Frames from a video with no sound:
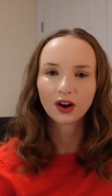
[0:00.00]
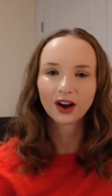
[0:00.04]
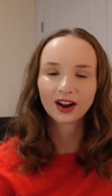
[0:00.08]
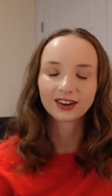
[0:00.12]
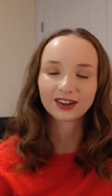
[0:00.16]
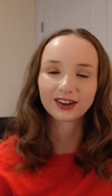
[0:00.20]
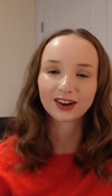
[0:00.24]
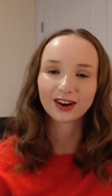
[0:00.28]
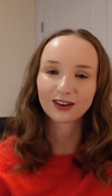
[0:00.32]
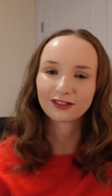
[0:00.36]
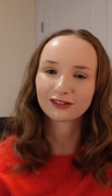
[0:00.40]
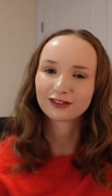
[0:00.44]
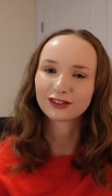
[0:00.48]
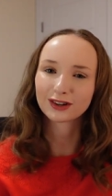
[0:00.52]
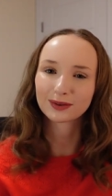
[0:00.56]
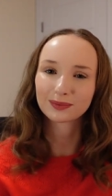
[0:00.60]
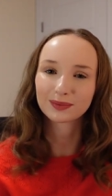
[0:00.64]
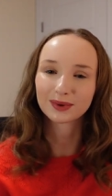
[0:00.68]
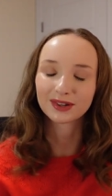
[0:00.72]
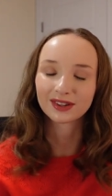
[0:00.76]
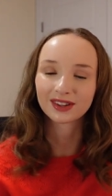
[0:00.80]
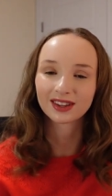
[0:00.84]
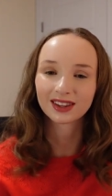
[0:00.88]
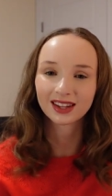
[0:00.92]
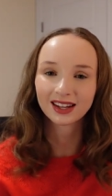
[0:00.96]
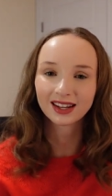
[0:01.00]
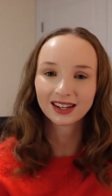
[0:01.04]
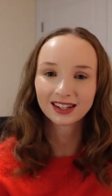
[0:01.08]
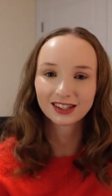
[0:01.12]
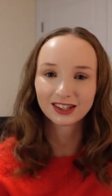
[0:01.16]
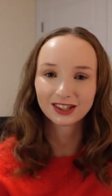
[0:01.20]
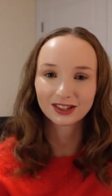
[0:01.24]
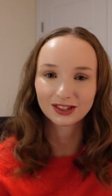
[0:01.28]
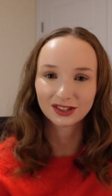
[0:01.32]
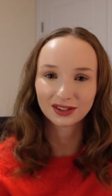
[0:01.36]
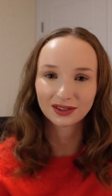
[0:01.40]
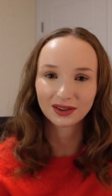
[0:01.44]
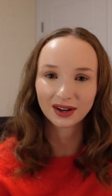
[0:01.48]
uncomfortable thing
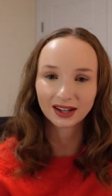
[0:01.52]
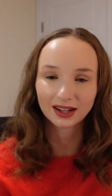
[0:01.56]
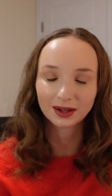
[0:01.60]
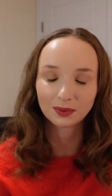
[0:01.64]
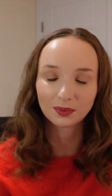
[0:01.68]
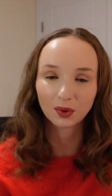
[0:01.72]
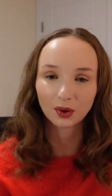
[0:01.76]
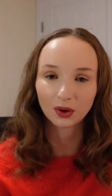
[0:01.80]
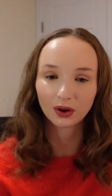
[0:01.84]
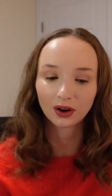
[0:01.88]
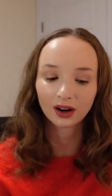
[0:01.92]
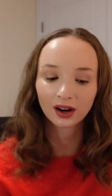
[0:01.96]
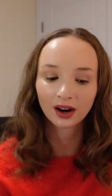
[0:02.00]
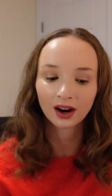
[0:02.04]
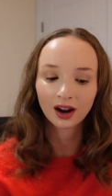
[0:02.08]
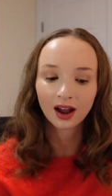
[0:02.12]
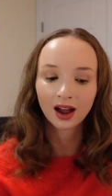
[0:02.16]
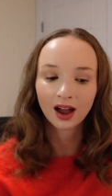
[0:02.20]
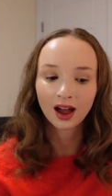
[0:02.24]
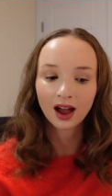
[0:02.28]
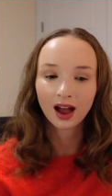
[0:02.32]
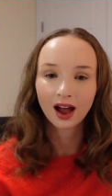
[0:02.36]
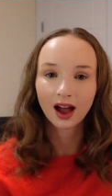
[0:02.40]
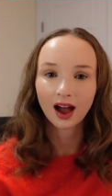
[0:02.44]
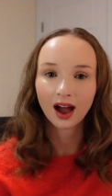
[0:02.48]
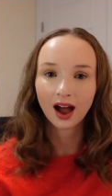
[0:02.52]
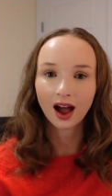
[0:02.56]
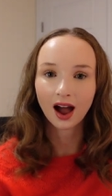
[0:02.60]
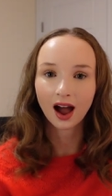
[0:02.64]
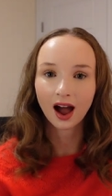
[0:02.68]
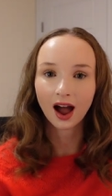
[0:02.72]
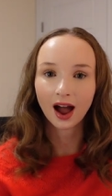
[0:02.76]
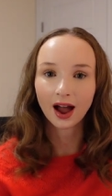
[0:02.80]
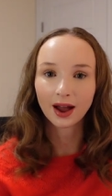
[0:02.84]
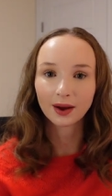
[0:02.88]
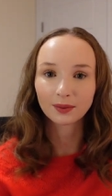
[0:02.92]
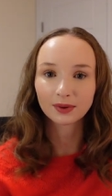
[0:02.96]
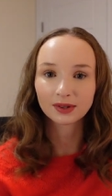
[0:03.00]
to do anymore.
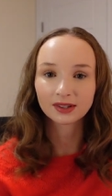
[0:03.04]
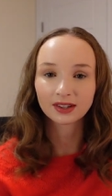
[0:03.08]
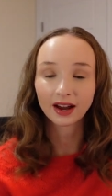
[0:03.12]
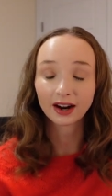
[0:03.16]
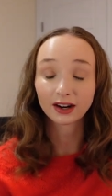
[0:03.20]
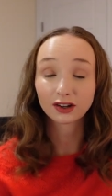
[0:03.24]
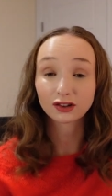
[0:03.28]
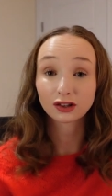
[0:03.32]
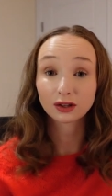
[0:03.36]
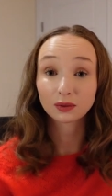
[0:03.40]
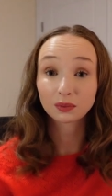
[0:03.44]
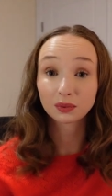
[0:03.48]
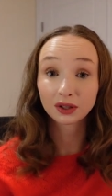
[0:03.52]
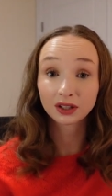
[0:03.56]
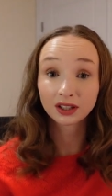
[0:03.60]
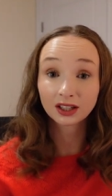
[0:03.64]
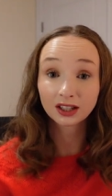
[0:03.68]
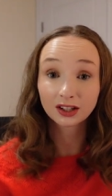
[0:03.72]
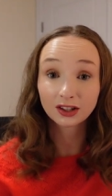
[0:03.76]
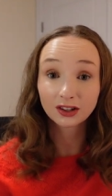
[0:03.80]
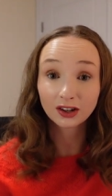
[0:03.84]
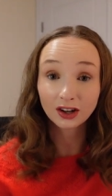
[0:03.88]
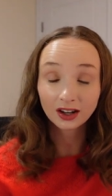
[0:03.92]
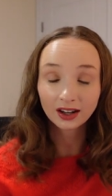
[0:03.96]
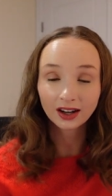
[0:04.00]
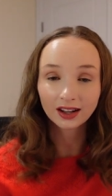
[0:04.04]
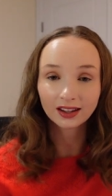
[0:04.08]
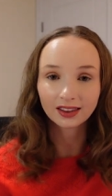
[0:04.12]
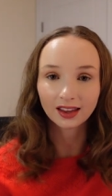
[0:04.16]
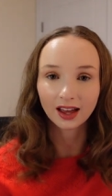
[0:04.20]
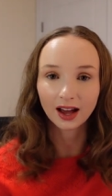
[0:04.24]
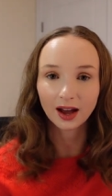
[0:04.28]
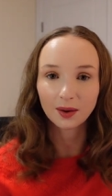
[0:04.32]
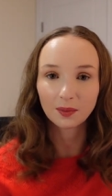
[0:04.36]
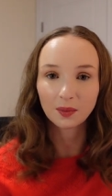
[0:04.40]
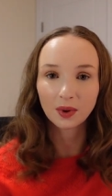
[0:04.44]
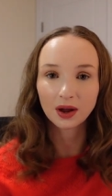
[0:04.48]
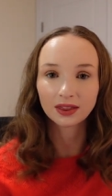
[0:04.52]
I was actually pretty good at
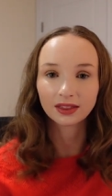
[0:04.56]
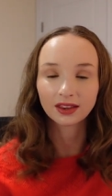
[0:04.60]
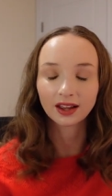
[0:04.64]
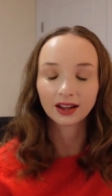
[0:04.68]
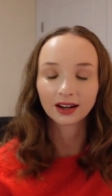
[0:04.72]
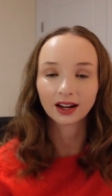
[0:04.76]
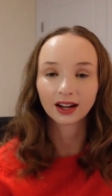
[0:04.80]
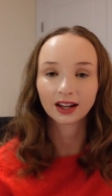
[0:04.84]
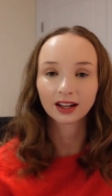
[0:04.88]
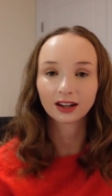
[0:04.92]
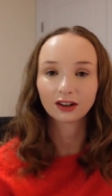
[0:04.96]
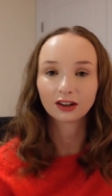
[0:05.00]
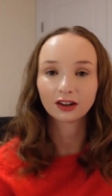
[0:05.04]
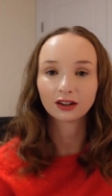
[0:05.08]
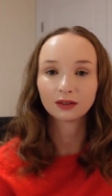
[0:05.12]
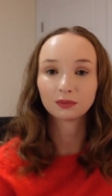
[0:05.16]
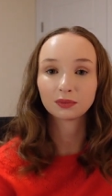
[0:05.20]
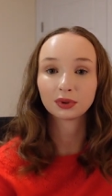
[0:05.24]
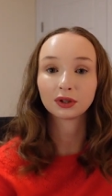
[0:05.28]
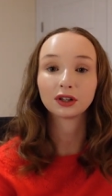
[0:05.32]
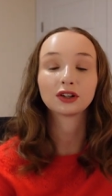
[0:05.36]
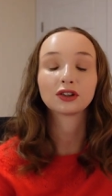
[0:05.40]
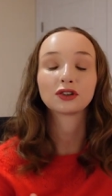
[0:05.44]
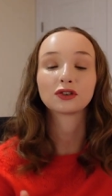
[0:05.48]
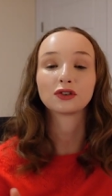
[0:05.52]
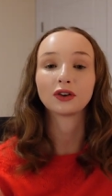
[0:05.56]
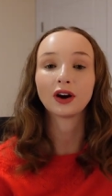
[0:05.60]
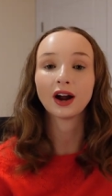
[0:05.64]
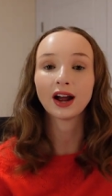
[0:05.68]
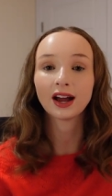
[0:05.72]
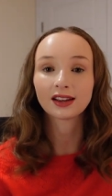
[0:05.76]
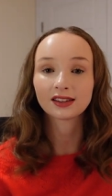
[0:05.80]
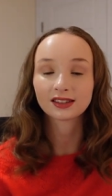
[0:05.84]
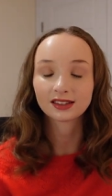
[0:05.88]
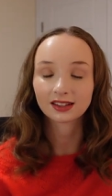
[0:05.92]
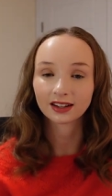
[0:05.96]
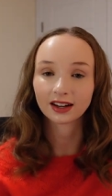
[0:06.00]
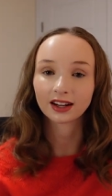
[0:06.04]
them and then I could
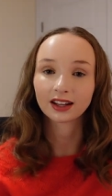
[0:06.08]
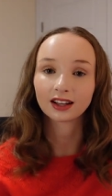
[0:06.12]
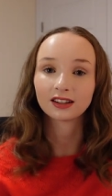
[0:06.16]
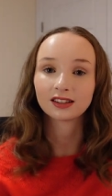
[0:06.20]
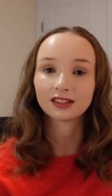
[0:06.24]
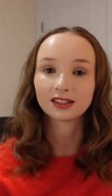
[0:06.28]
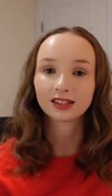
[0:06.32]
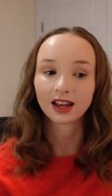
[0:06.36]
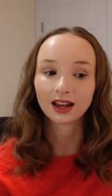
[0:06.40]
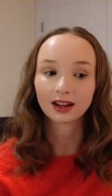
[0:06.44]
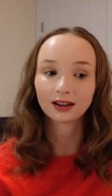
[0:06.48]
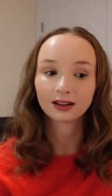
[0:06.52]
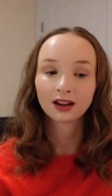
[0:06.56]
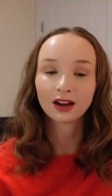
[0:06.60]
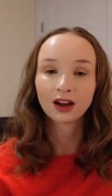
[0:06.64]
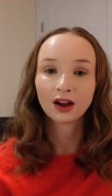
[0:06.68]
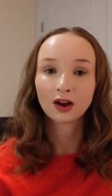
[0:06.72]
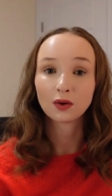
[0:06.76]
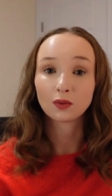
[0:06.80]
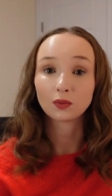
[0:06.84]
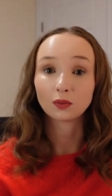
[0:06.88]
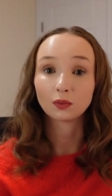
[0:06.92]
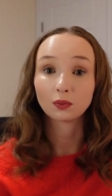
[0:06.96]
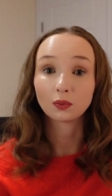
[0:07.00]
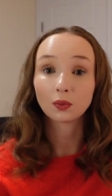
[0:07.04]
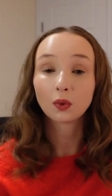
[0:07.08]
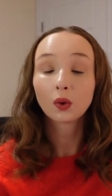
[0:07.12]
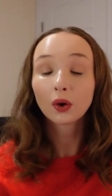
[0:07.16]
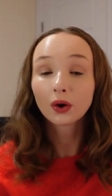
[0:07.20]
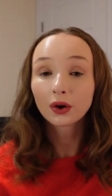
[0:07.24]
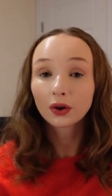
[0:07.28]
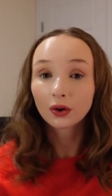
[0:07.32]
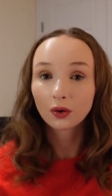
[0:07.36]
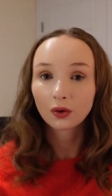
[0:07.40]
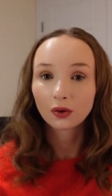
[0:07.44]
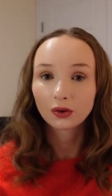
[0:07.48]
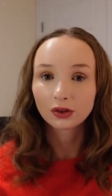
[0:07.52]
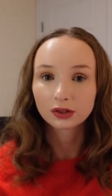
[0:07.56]
progress and I could set
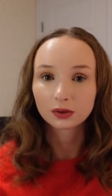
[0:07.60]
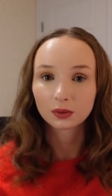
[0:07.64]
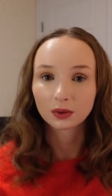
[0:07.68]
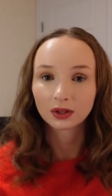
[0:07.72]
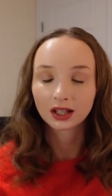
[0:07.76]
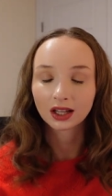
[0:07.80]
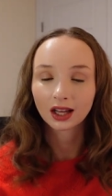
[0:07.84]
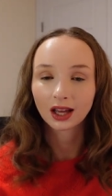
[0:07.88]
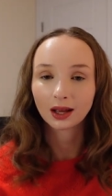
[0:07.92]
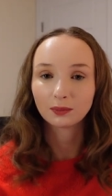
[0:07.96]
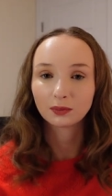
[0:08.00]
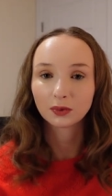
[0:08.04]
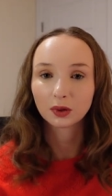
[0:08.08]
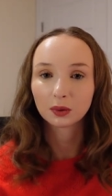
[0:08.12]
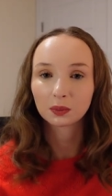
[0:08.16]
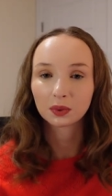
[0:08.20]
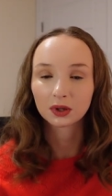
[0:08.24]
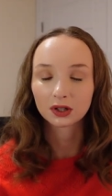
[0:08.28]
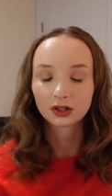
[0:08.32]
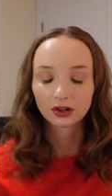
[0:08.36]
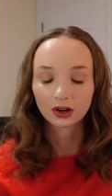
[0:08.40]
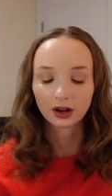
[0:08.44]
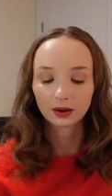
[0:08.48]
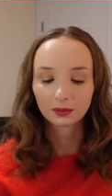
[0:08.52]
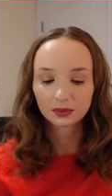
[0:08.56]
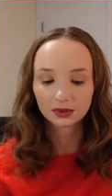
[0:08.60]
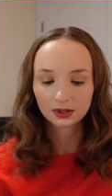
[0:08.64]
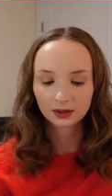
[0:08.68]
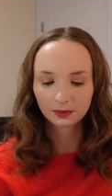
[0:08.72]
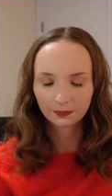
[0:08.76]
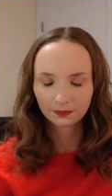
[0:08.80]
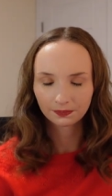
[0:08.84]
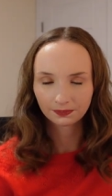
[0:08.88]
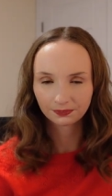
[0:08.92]
more goals when it came to push-ups.